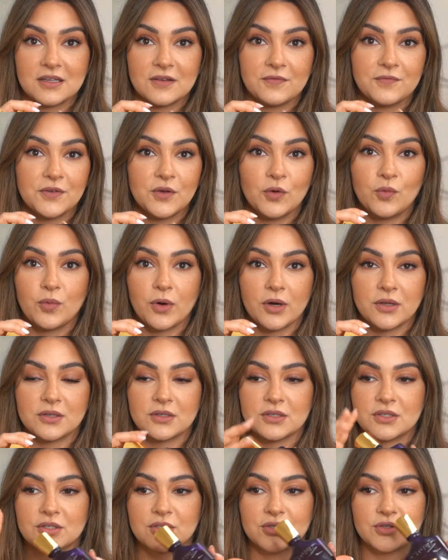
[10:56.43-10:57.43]
If you
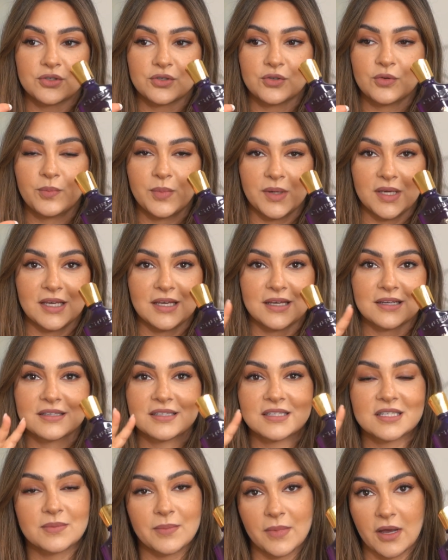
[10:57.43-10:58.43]
want to be
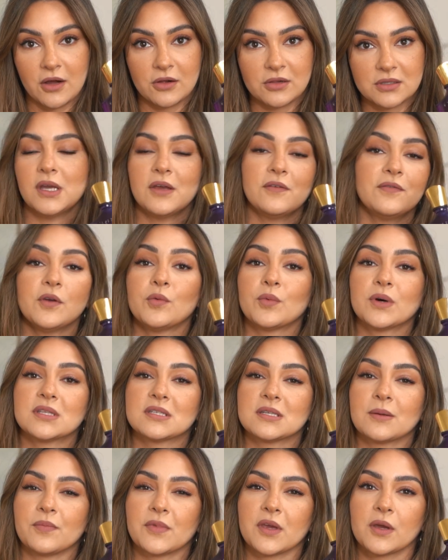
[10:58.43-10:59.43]
smelled, if you want
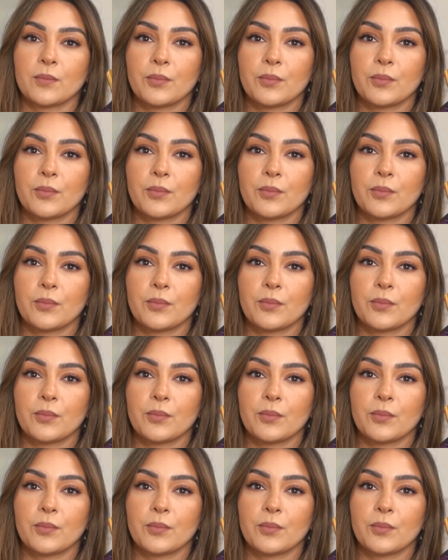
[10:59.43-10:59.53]
something